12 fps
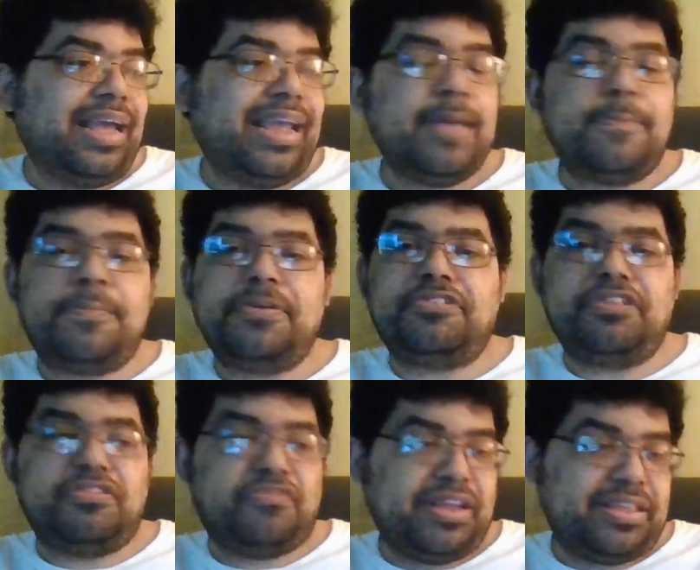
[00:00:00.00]
I can't
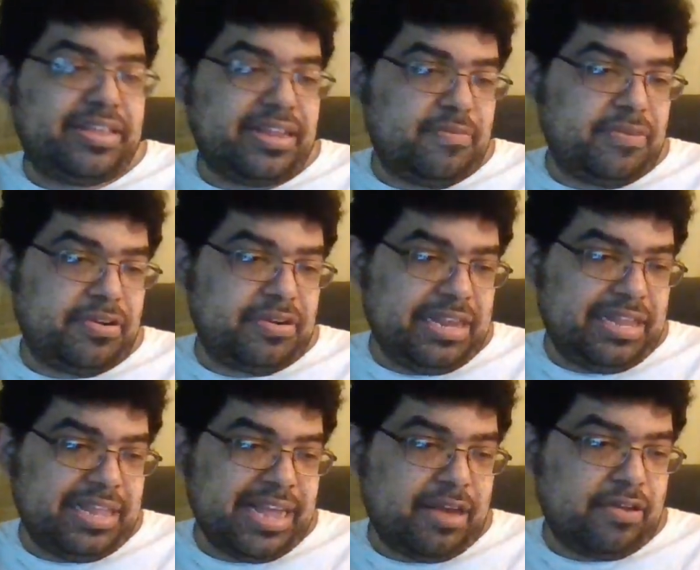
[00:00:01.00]
picture his face anywhere.
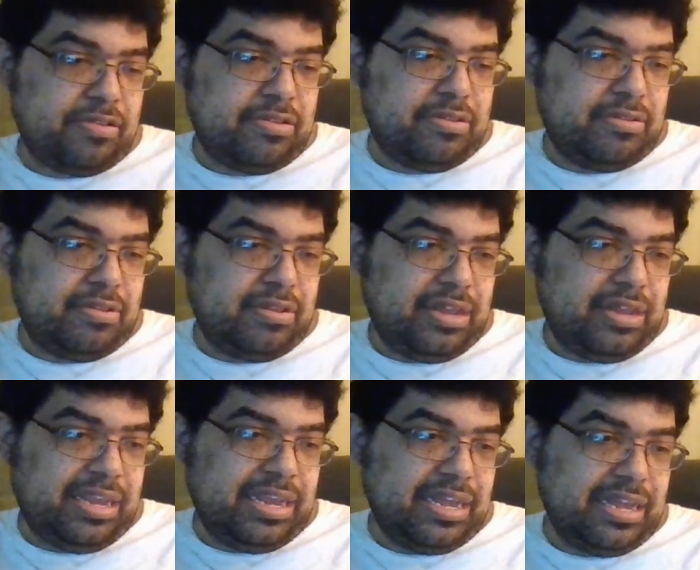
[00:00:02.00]
He's not on,
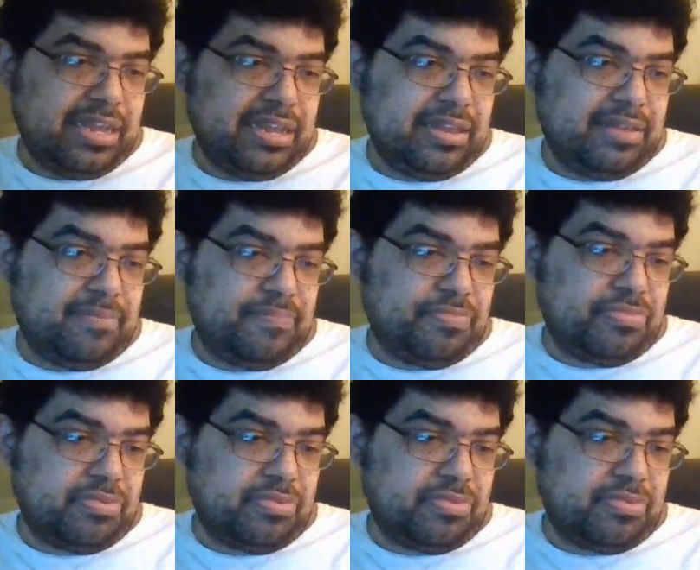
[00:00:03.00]
and